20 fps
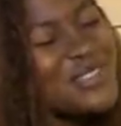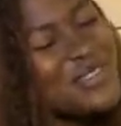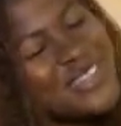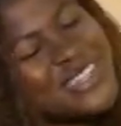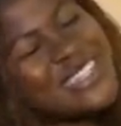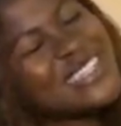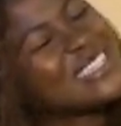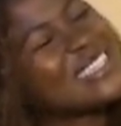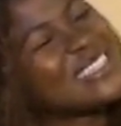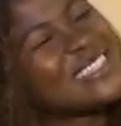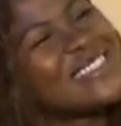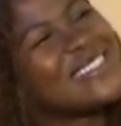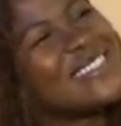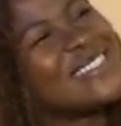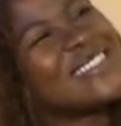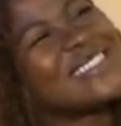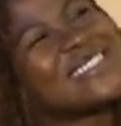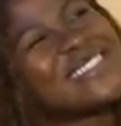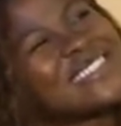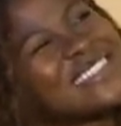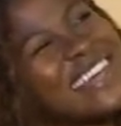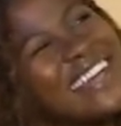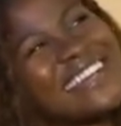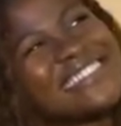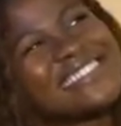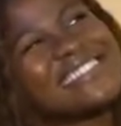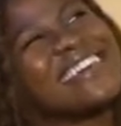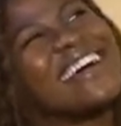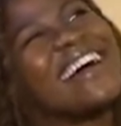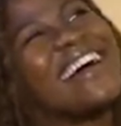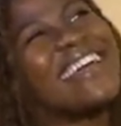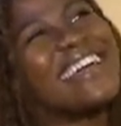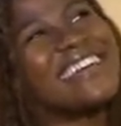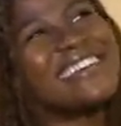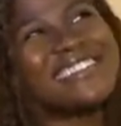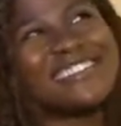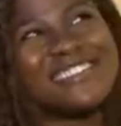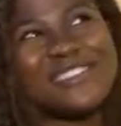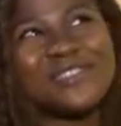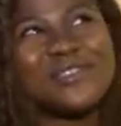rate is not as high
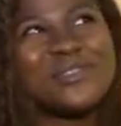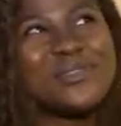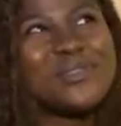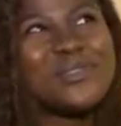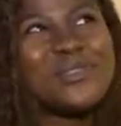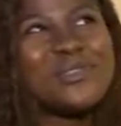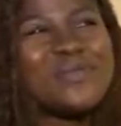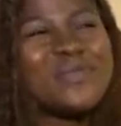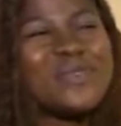as it used to